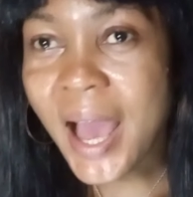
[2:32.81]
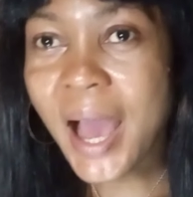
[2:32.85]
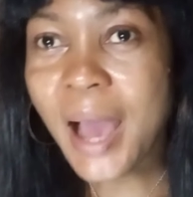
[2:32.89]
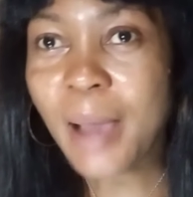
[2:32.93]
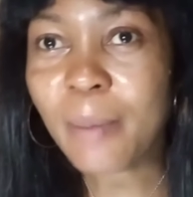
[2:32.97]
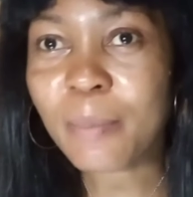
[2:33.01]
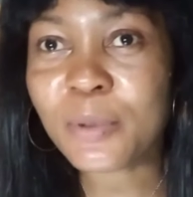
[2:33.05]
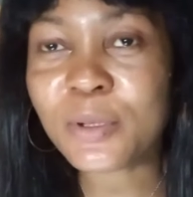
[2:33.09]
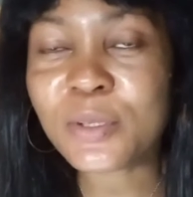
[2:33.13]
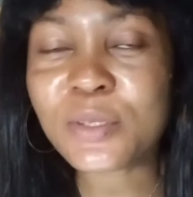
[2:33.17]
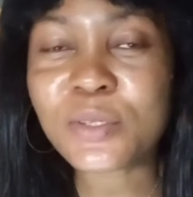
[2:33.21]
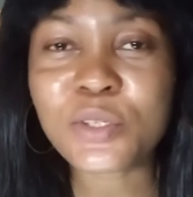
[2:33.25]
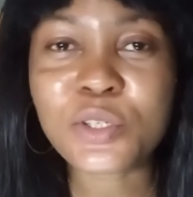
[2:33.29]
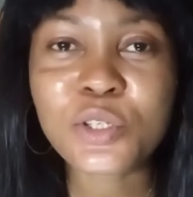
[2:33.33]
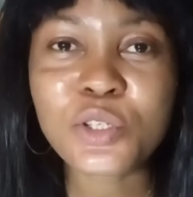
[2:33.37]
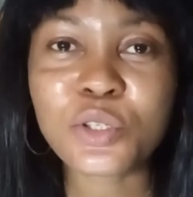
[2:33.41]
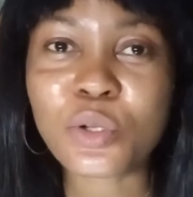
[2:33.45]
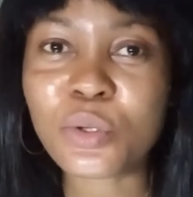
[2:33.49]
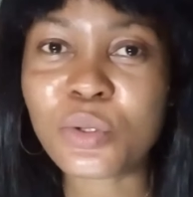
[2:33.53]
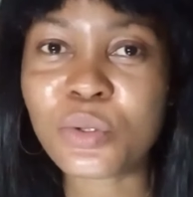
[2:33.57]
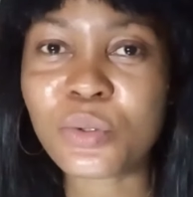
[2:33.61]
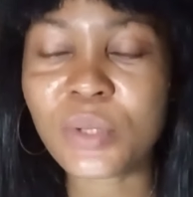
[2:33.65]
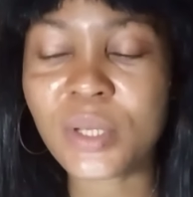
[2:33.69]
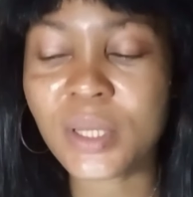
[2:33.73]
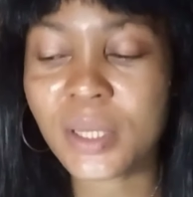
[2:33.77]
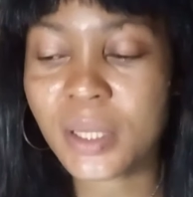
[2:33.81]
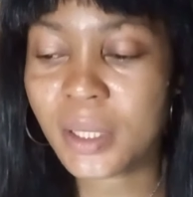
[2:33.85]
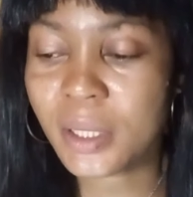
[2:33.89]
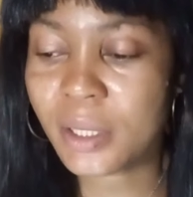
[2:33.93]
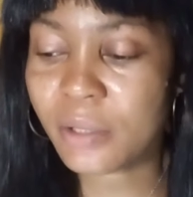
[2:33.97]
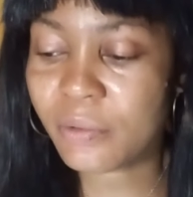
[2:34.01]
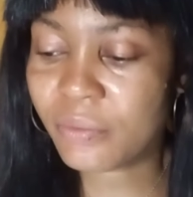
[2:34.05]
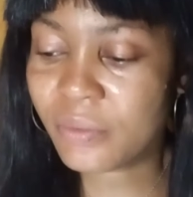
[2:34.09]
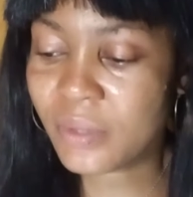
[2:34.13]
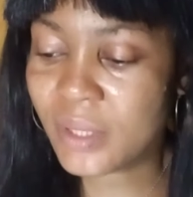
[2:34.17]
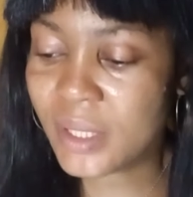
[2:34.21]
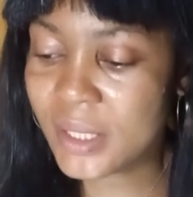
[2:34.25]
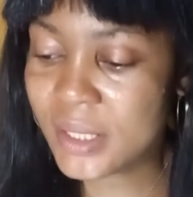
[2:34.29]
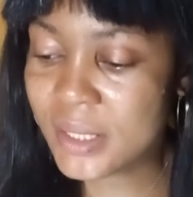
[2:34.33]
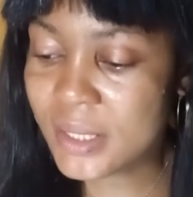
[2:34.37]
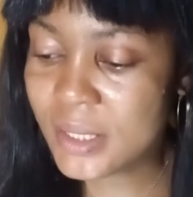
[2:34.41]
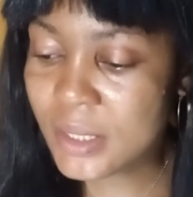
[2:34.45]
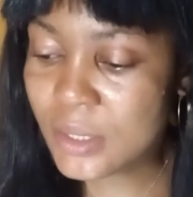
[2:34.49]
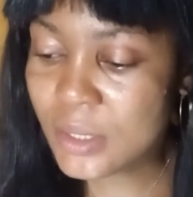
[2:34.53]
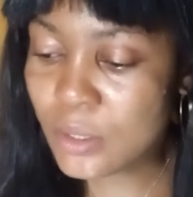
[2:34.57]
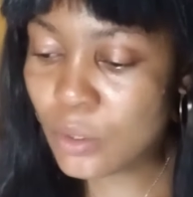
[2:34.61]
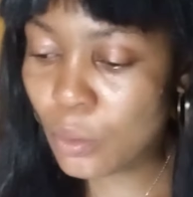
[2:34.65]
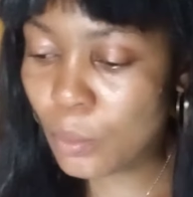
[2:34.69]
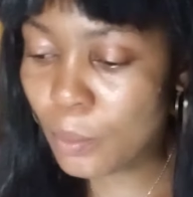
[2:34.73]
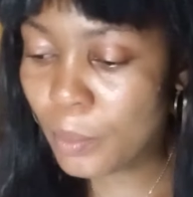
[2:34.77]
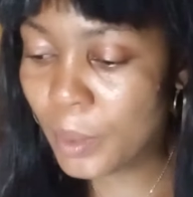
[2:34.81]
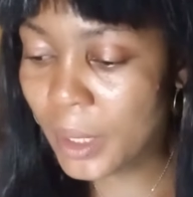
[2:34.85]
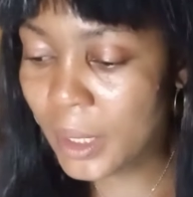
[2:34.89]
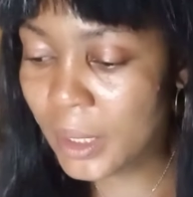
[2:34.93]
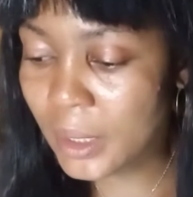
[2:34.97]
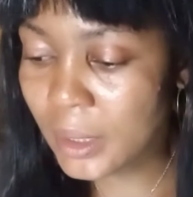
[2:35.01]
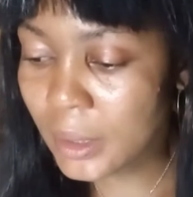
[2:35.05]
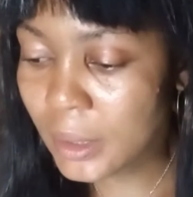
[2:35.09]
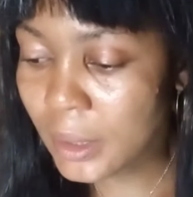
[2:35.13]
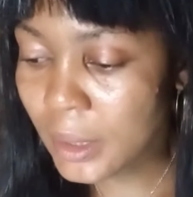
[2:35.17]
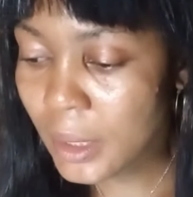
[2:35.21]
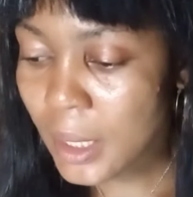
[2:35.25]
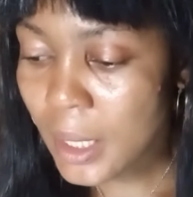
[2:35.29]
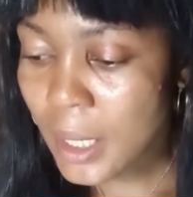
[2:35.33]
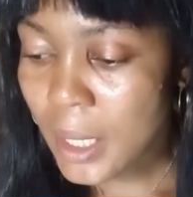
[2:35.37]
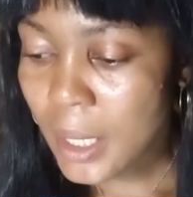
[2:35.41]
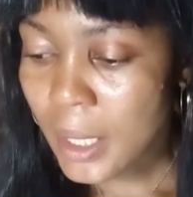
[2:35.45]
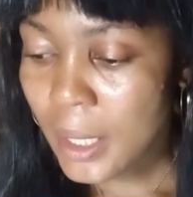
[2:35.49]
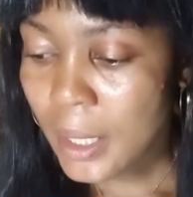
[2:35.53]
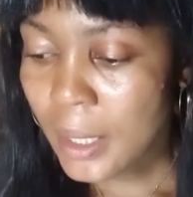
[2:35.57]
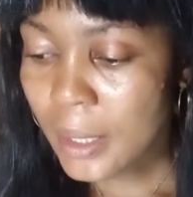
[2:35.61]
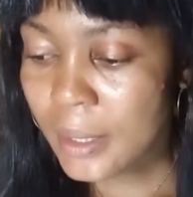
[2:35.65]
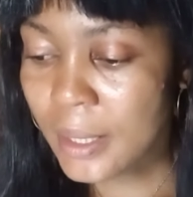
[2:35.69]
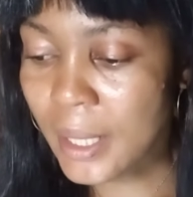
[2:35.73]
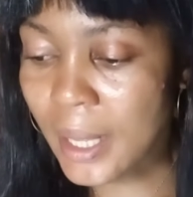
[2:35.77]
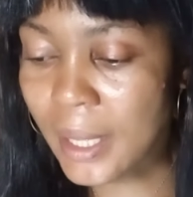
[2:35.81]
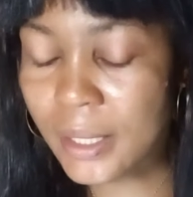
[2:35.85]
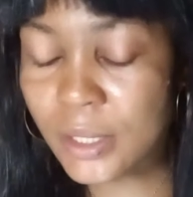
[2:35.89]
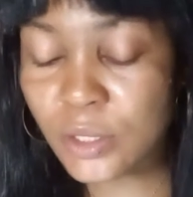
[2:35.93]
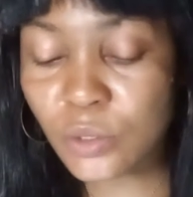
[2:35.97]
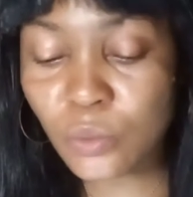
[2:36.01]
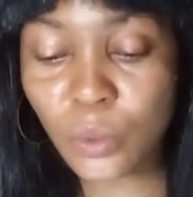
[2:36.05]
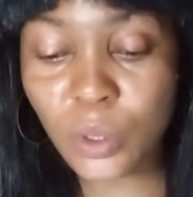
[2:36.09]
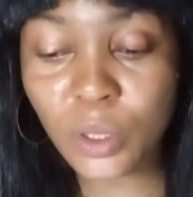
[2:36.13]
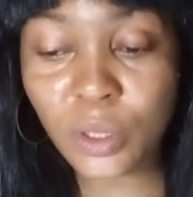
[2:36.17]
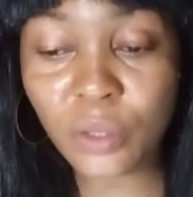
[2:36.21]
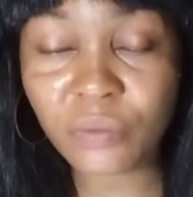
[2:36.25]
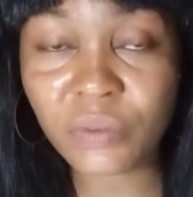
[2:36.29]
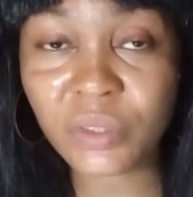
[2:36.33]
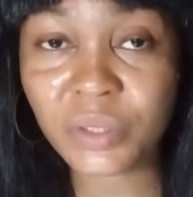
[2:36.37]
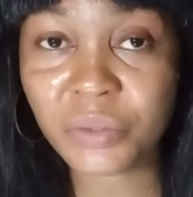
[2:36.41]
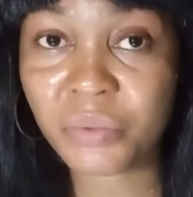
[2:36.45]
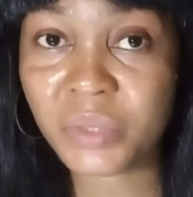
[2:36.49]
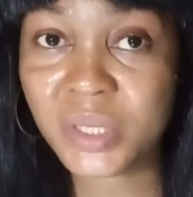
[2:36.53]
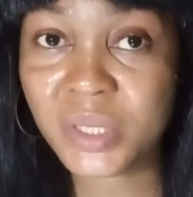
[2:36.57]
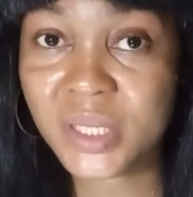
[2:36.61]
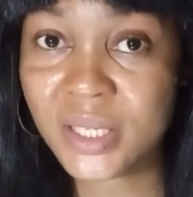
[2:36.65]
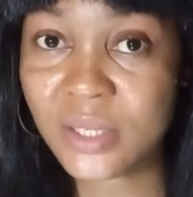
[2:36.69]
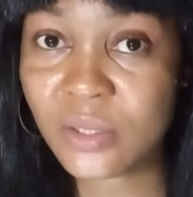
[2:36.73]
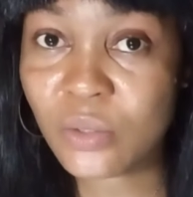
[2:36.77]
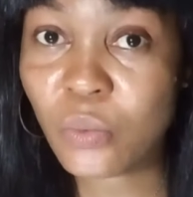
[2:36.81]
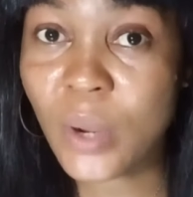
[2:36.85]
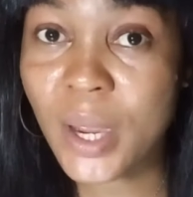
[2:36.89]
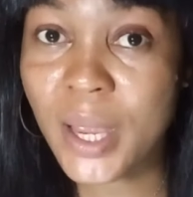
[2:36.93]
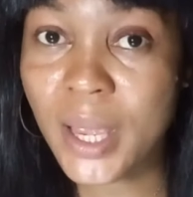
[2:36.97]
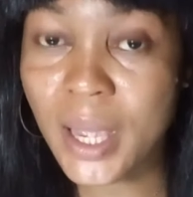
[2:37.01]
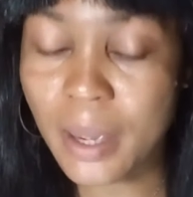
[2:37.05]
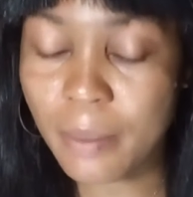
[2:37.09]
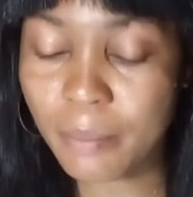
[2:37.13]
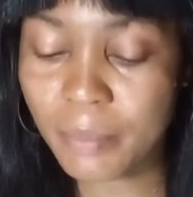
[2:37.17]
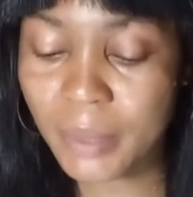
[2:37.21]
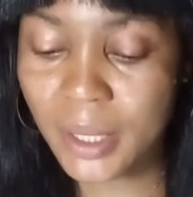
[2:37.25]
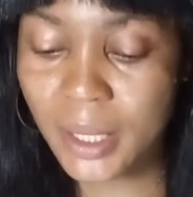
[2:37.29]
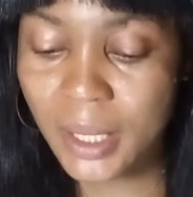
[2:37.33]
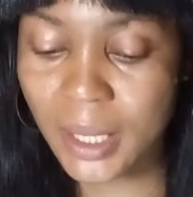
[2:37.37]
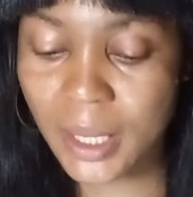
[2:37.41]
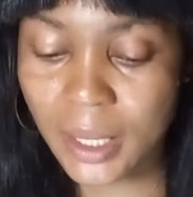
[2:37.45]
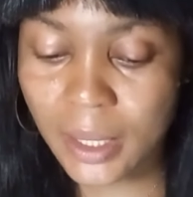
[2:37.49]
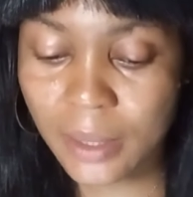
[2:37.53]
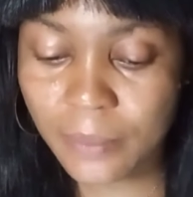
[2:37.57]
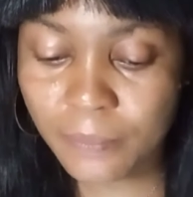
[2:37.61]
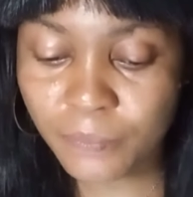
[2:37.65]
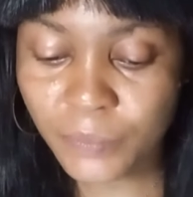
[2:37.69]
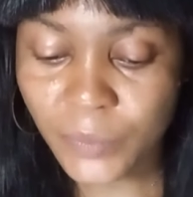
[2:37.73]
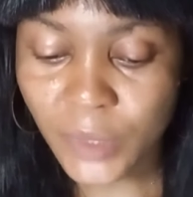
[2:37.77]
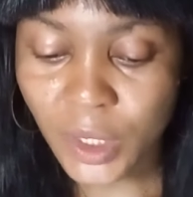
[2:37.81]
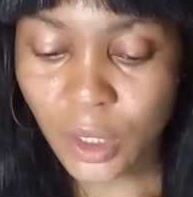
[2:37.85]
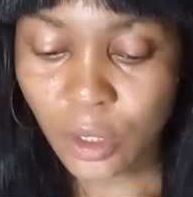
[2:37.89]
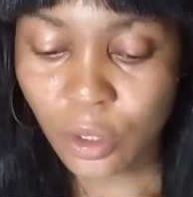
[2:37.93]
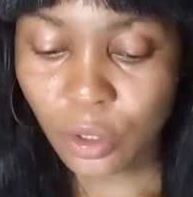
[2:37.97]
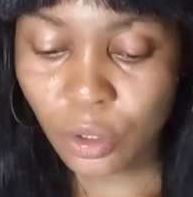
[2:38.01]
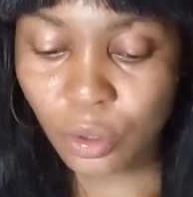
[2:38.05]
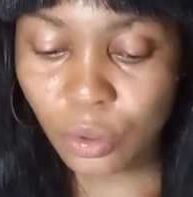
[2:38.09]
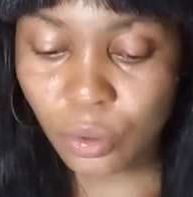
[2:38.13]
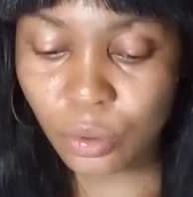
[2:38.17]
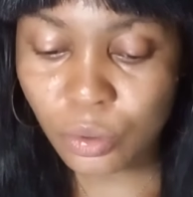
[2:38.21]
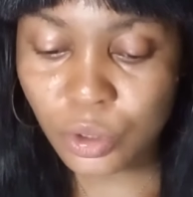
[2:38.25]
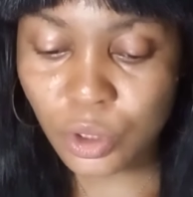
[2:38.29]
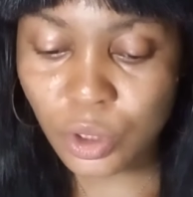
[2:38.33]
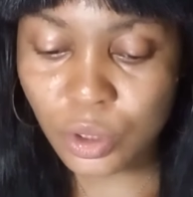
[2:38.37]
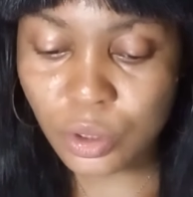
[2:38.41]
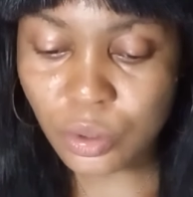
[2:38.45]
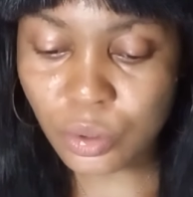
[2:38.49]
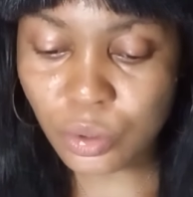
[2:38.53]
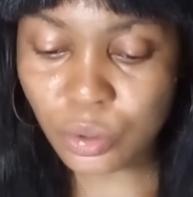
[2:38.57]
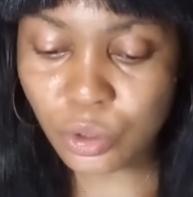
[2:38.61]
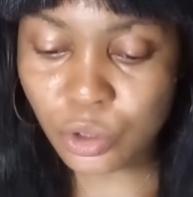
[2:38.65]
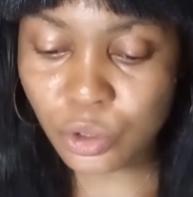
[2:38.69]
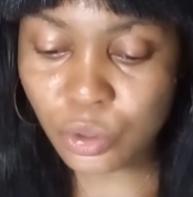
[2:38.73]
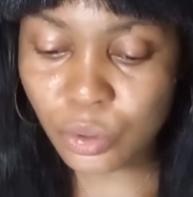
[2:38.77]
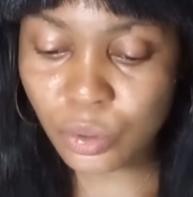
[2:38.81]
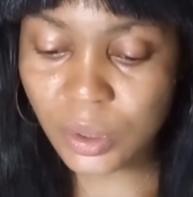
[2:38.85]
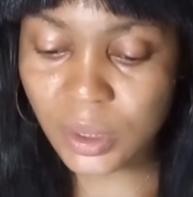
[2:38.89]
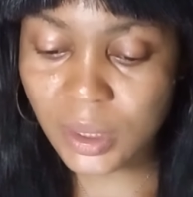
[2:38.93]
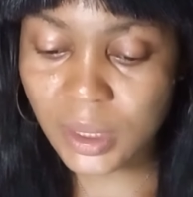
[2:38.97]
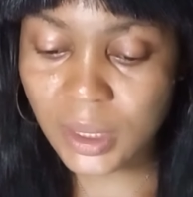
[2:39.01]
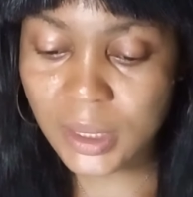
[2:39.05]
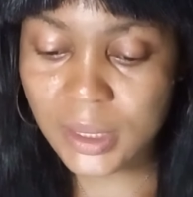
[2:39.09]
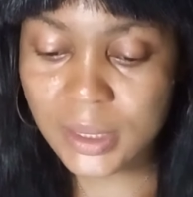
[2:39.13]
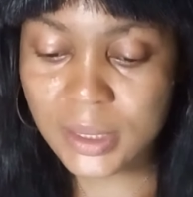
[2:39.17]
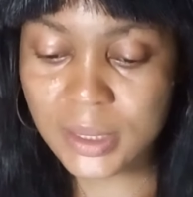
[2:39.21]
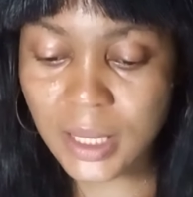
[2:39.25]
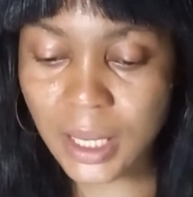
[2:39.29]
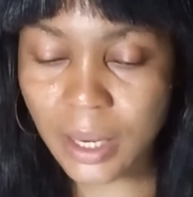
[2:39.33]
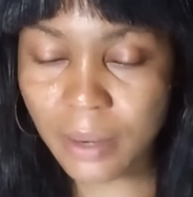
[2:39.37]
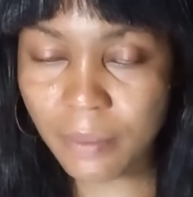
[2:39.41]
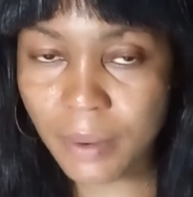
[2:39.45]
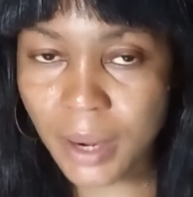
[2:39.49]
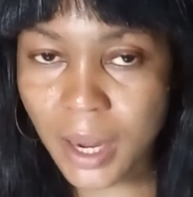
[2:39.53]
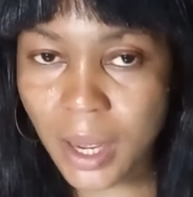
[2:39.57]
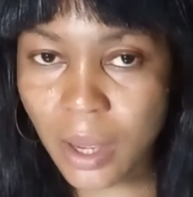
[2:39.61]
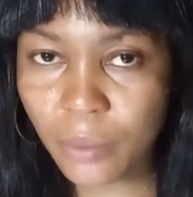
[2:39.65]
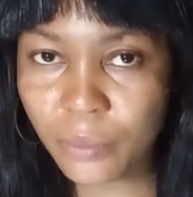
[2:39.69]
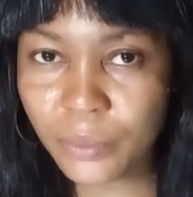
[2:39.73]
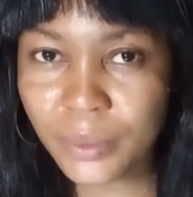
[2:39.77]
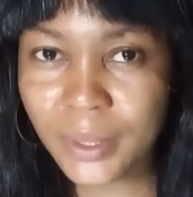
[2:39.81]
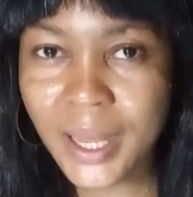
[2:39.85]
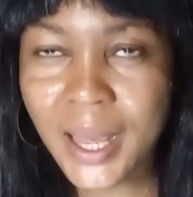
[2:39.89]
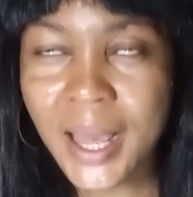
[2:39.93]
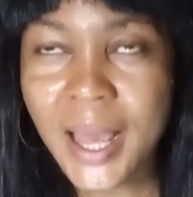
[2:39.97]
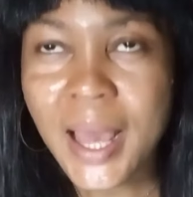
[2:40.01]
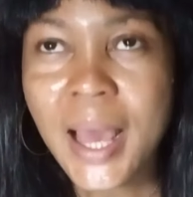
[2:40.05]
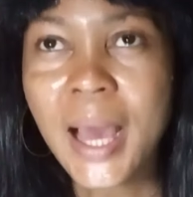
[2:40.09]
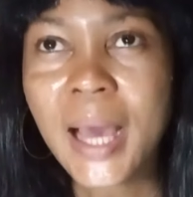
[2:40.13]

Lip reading: I'm going to show you a lot of things. So, but that is one of the reasons why I'm here, you know, just to show the kids around.